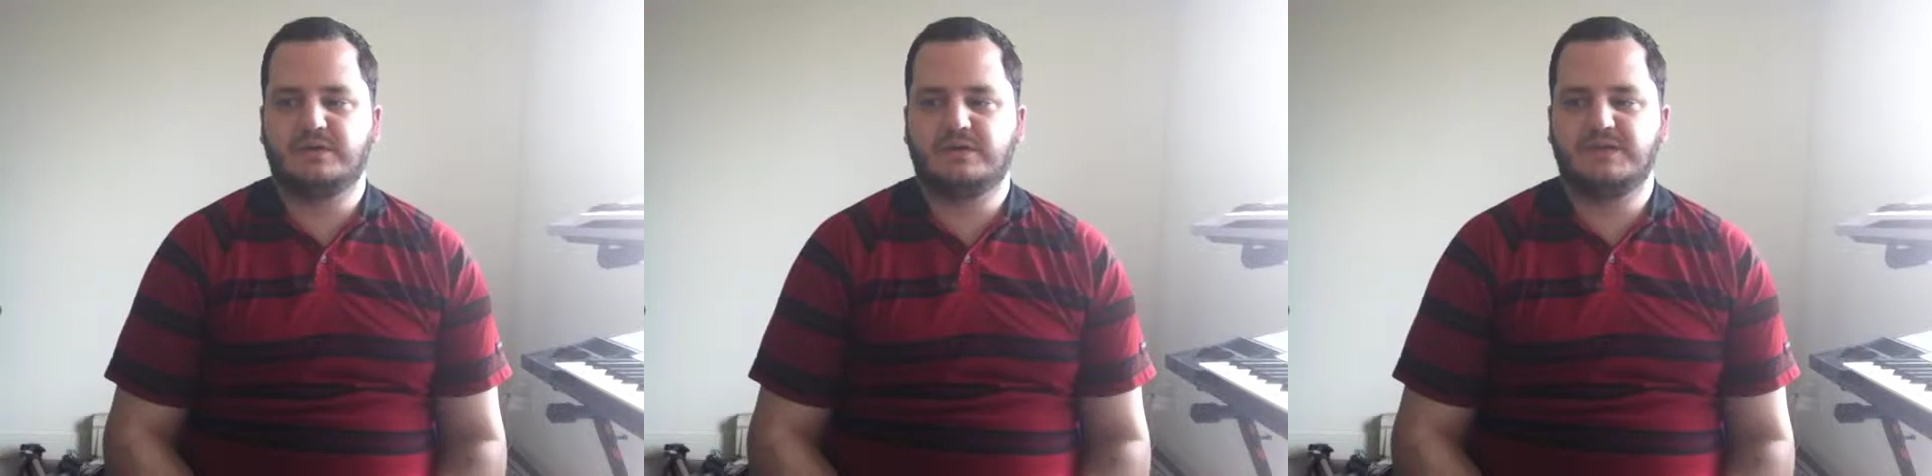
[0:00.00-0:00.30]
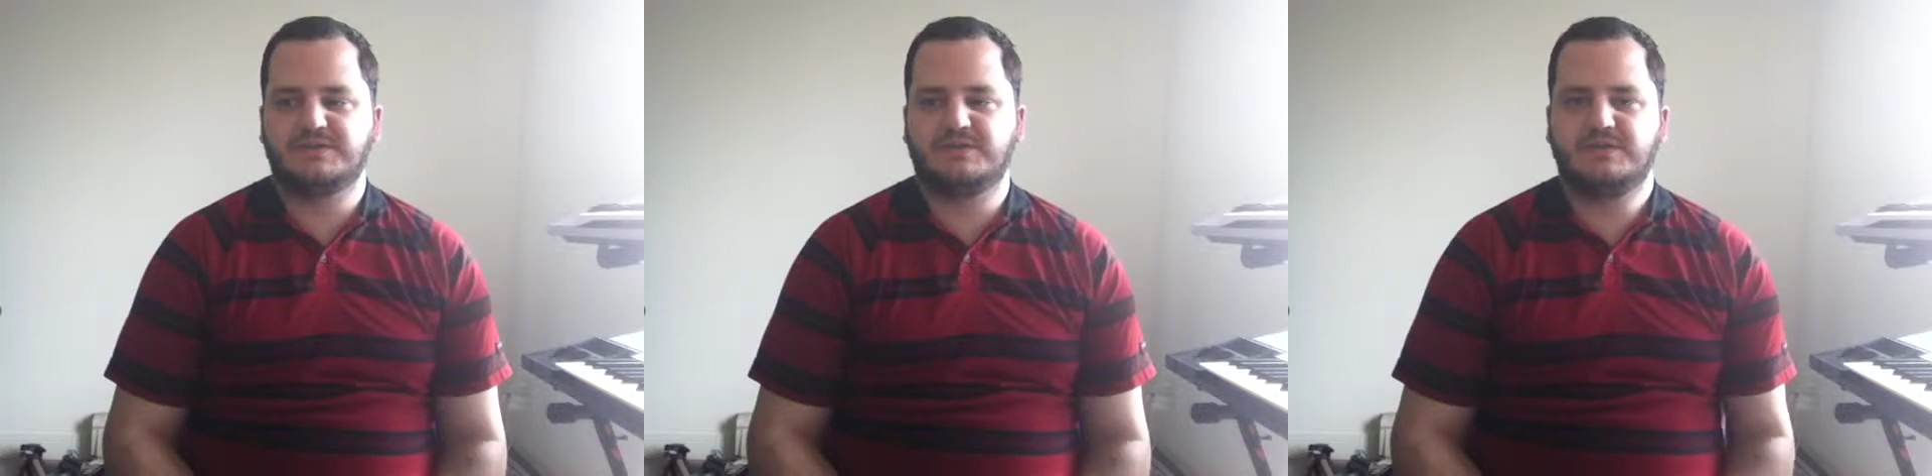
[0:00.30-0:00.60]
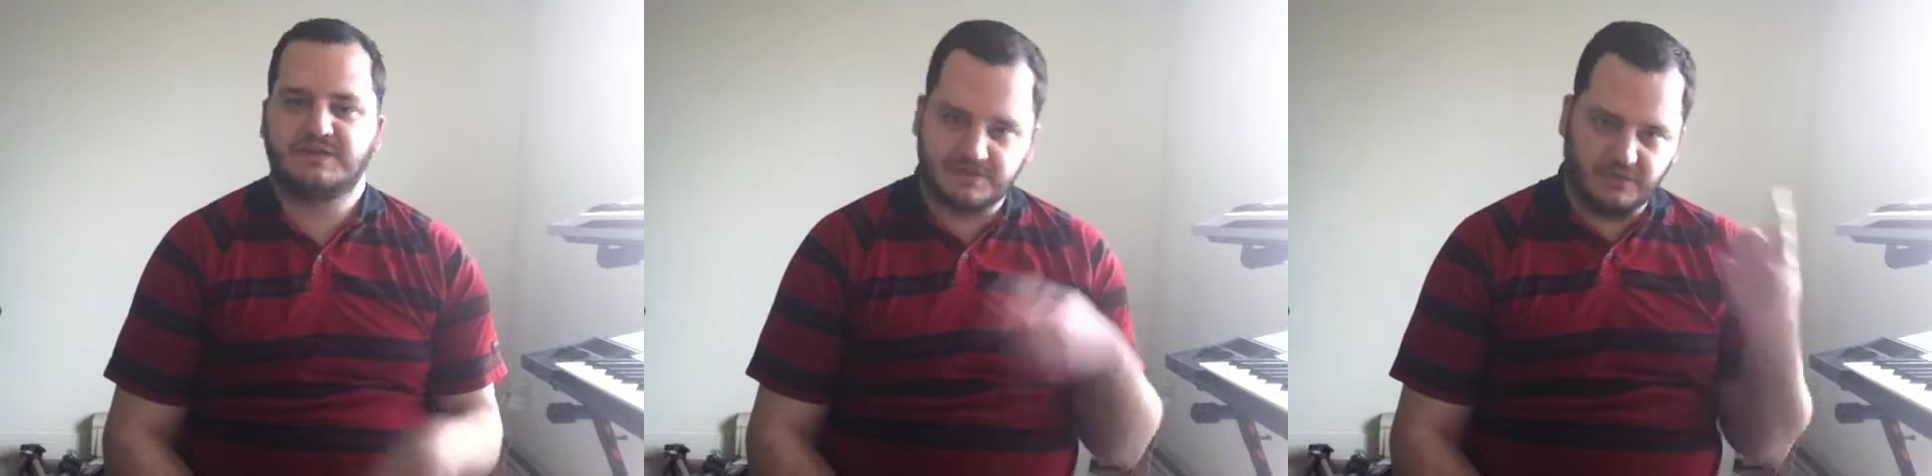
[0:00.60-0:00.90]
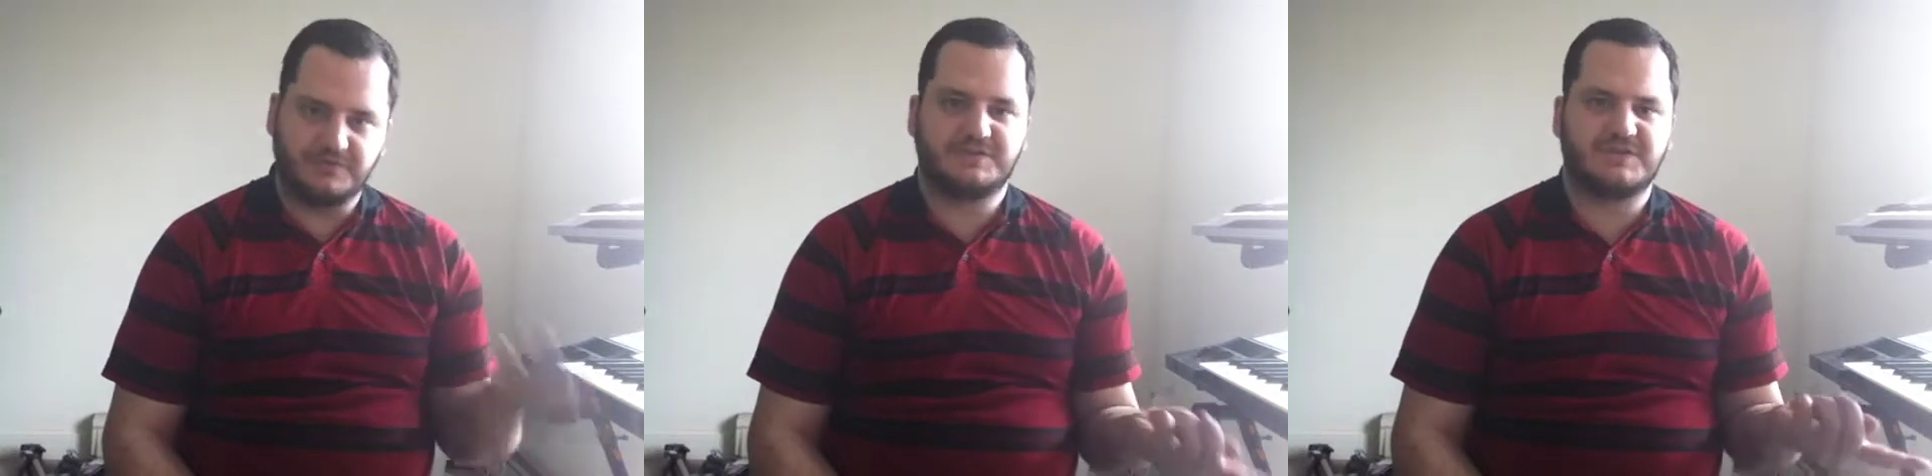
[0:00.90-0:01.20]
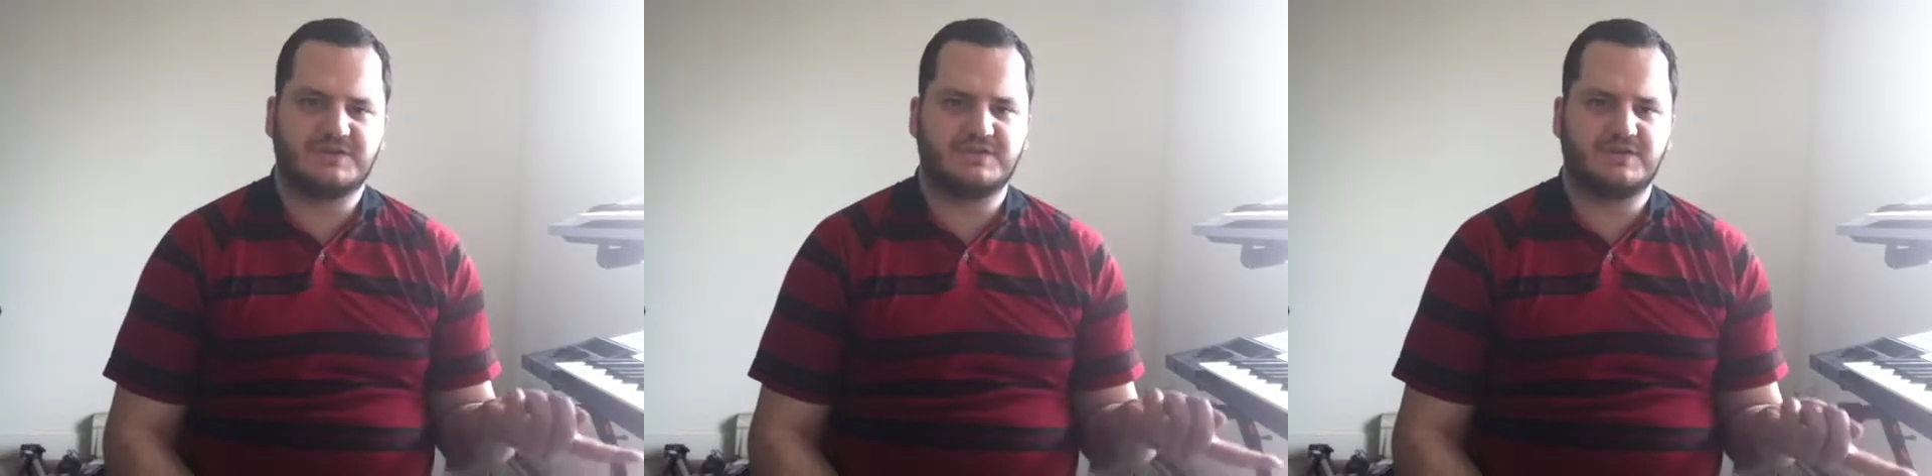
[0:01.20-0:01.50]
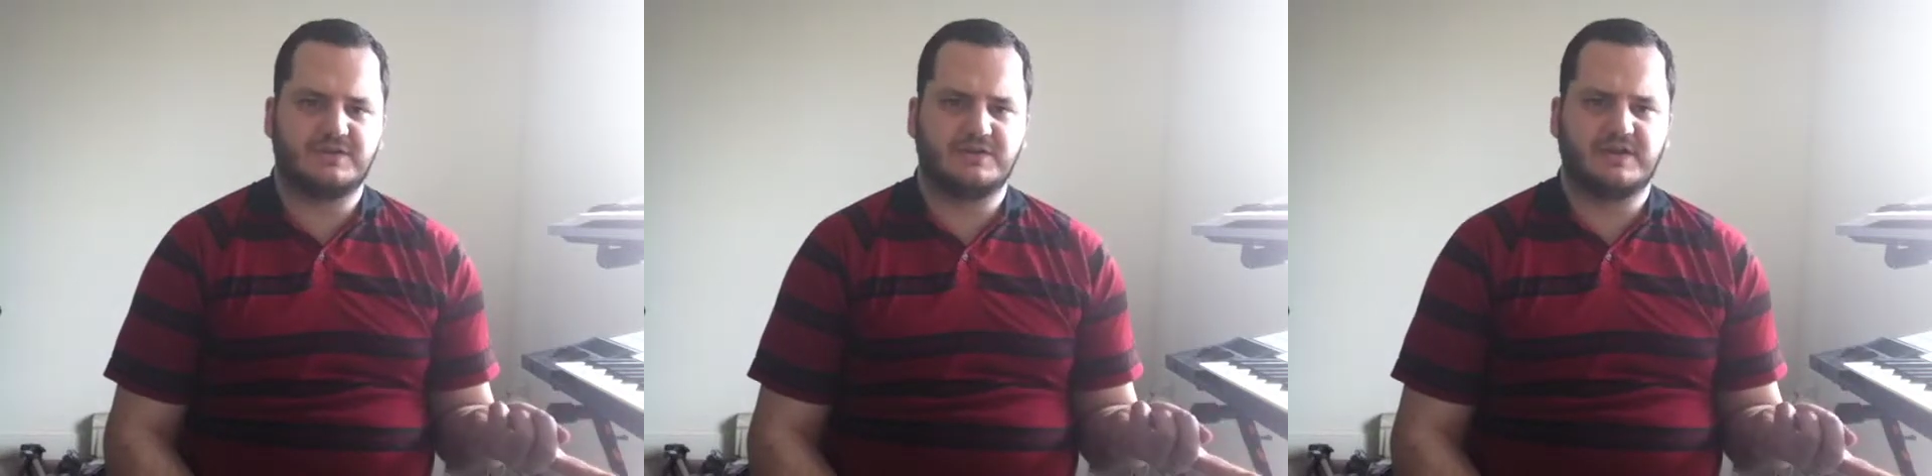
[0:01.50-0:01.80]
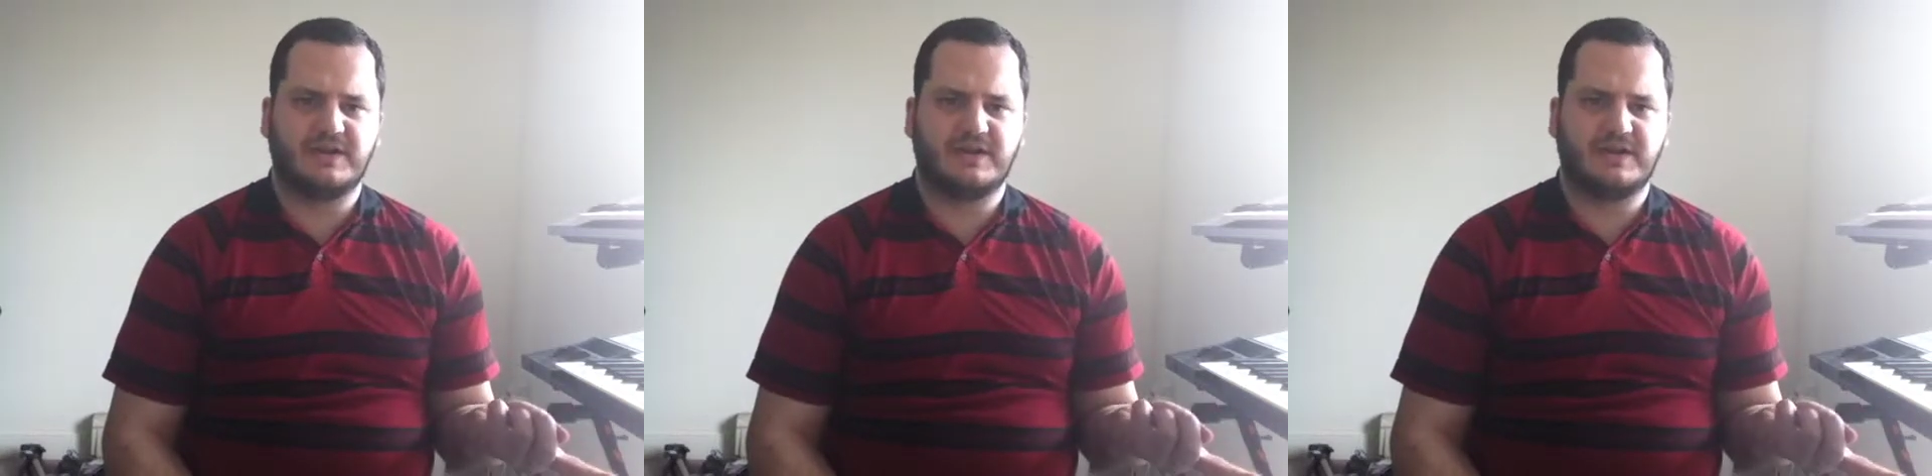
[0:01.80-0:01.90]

He has an older sister,